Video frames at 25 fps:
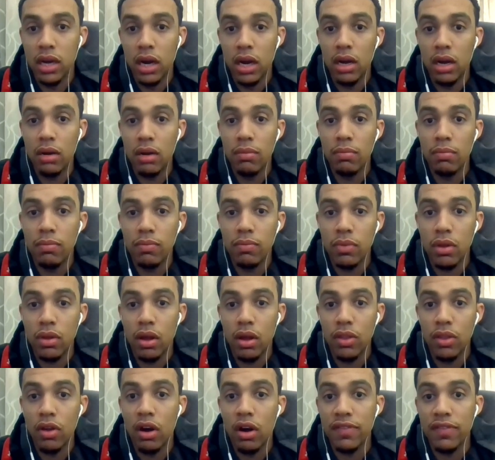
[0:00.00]
um,
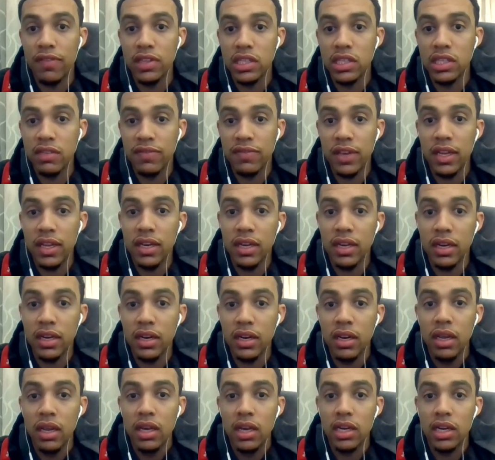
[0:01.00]
on the offensive end, and
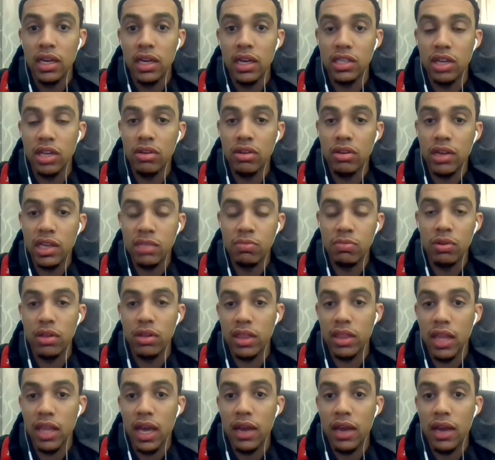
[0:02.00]
continue to
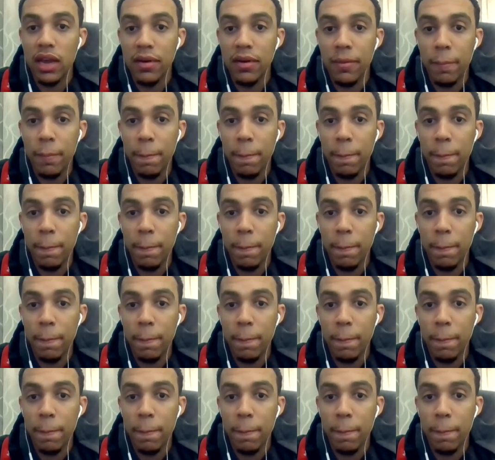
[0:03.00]
exploit that.